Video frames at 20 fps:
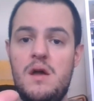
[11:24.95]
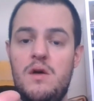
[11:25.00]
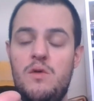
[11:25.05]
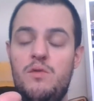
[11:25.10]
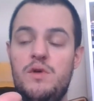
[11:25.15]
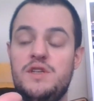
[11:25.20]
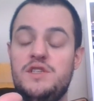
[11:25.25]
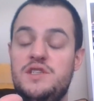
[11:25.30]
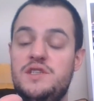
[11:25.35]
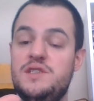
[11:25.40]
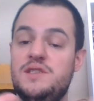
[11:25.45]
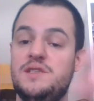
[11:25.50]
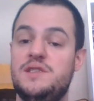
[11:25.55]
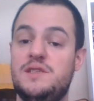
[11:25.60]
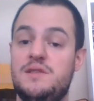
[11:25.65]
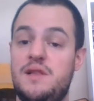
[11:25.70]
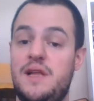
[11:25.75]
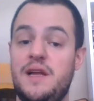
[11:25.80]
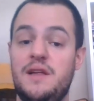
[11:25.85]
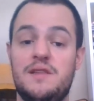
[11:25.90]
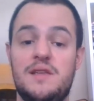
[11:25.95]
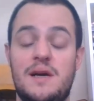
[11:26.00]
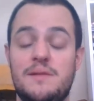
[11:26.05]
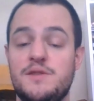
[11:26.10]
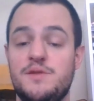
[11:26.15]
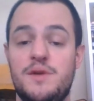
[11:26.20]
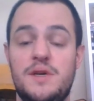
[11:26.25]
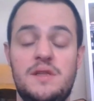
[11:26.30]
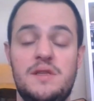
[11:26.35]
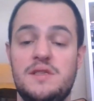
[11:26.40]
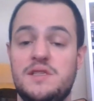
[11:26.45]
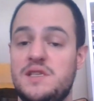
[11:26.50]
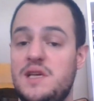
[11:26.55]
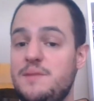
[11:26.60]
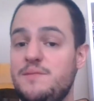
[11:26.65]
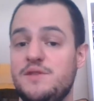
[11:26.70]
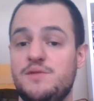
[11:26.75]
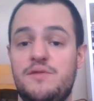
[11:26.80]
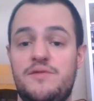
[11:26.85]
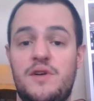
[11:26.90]
which is length times width,
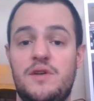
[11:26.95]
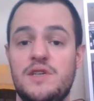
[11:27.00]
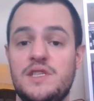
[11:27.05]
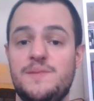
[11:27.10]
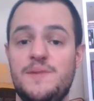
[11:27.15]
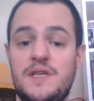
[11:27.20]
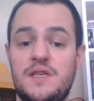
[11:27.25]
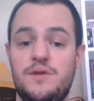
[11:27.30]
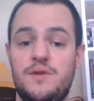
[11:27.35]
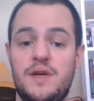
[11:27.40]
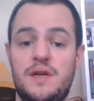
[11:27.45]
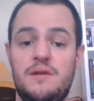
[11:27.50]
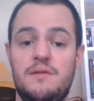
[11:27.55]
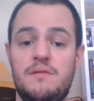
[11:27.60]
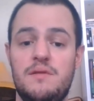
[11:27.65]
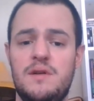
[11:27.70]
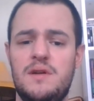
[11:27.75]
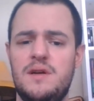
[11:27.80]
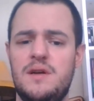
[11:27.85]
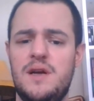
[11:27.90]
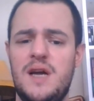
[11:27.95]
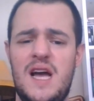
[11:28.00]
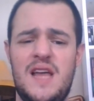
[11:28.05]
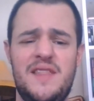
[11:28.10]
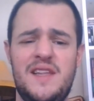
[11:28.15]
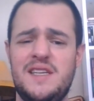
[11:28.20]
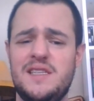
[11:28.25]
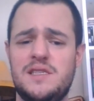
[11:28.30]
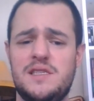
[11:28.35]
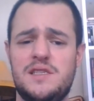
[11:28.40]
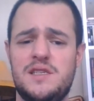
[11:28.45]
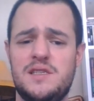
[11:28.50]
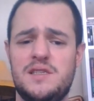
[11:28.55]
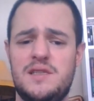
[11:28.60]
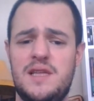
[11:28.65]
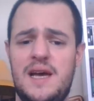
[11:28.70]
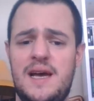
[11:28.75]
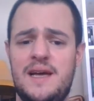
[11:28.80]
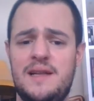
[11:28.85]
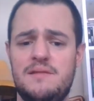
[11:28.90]
same as we've always been doing, and then it's just
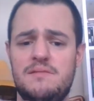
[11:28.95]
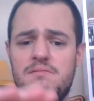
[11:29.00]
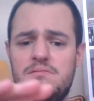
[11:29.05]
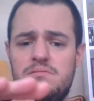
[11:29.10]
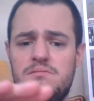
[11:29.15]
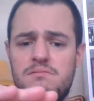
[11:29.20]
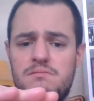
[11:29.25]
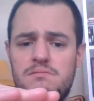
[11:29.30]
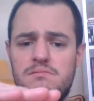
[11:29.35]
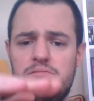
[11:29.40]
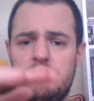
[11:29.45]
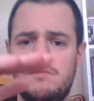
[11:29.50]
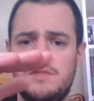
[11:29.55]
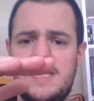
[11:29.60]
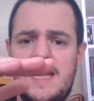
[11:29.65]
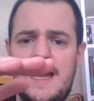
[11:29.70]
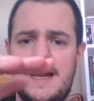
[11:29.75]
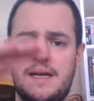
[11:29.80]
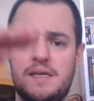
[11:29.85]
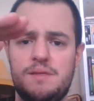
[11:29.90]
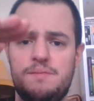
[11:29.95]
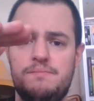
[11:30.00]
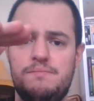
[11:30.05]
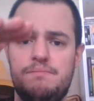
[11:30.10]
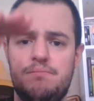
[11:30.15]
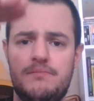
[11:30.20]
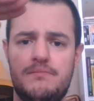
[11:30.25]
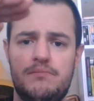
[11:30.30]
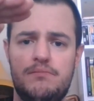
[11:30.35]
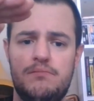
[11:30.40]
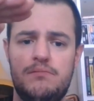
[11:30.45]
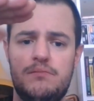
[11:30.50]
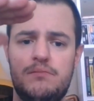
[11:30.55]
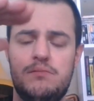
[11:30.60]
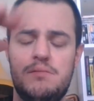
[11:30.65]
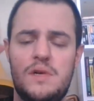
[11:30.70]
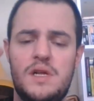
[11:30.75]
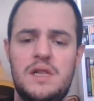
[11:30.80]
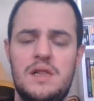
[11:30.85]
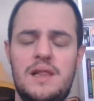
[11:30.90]
that stacked.
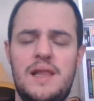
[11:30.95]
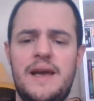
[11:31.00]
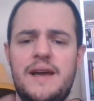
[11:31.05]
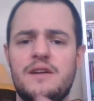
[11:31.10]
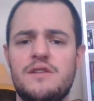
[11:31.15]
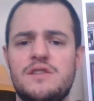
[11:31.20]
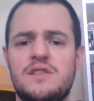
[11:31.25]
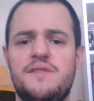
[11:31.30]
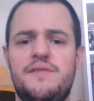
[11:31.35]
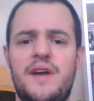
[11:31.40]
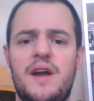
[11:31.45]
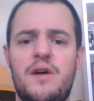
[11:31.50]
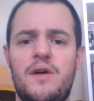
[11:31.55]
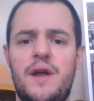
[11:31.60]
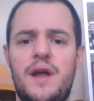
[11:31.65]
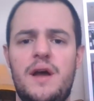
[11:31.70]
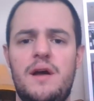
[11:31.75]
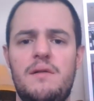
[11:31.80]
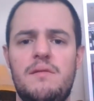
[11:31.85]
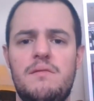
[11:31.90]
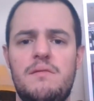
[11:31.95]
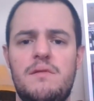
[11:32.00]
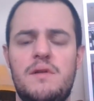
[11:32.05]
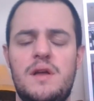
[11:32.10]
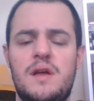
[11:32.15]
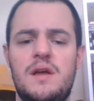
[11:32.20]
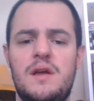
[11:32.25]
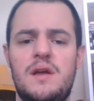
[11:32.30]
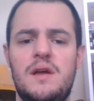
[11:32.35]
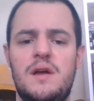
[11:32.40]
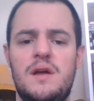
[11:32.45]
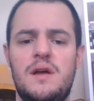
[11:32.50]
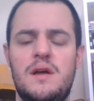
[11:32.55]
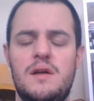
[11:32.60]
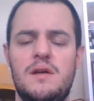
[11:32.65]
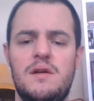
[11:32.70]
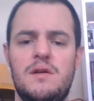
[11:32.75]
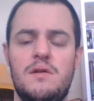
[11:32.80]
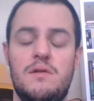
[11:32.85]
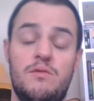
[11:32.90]
Layers of area.
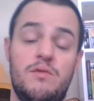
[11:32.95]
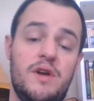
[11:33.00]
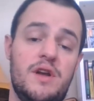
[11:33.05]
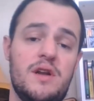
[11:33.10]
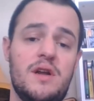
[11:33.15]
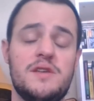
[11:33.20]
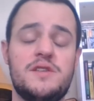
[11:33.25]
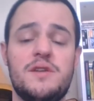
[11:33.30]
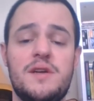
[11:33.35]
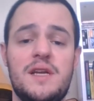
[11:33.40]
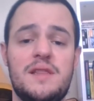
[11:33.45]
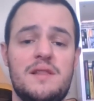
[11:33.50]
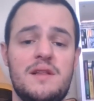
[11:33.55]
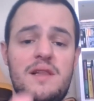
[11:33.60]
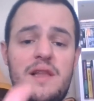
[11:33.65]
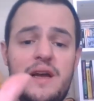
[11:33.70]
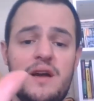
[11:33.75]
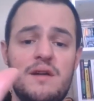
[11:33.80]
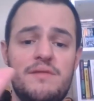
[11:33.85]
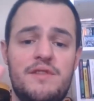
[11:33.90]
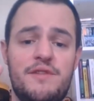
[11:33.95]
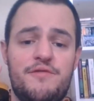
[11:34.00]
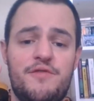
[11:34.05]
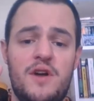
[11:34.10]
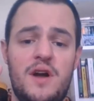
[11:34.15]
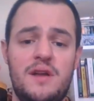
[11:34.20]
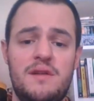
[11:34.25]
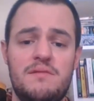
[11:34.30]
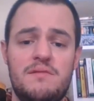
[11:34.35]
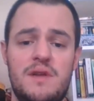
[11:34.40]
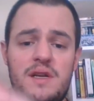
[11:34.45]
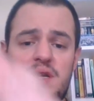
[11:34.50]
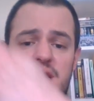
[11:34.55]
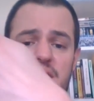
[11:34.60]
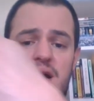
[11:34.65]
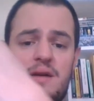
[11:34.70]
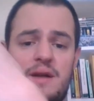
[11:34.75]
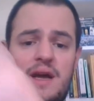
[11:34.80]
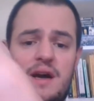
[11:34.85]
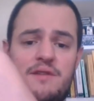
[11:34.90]
We could also get the layer of the front and
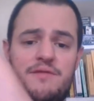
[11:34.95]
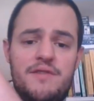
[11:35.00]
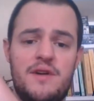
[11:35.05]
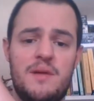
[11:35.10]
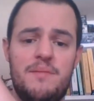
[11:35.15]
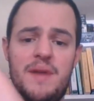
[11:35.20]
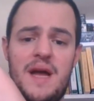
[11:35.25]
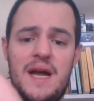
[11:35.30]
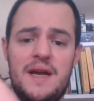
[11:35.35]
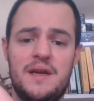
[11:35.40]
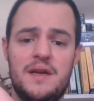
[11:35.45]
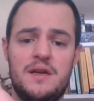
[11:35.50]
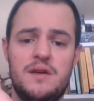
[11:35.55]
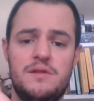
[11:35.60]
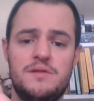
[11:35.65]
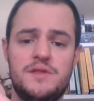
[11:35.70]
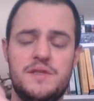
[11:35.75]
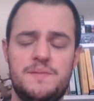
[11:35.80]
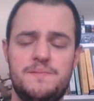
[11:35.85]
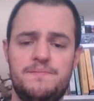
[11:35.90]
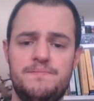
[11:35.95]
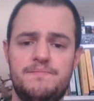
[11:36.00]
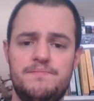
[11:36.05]
count how far back it goes.